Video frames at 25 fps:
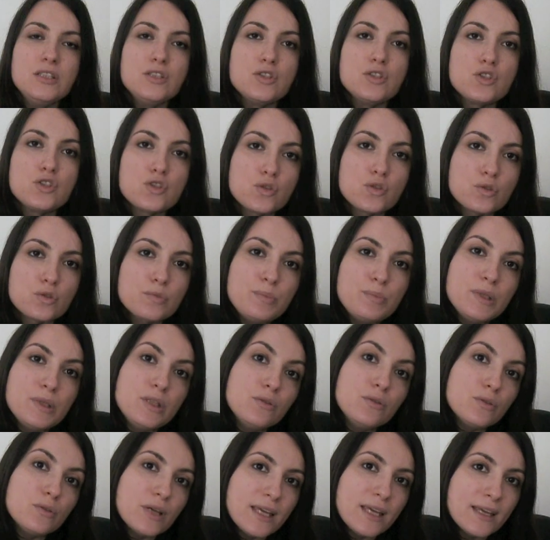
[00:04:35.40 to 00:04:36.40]
should be
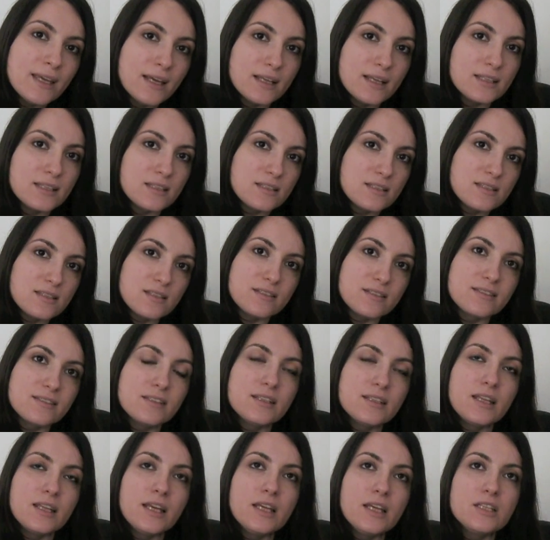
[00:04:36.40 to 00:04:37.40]
doing at a
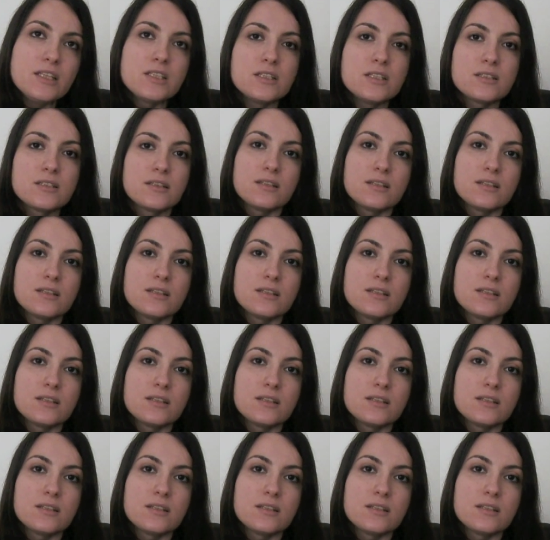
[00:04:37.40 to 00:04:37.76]
certain age is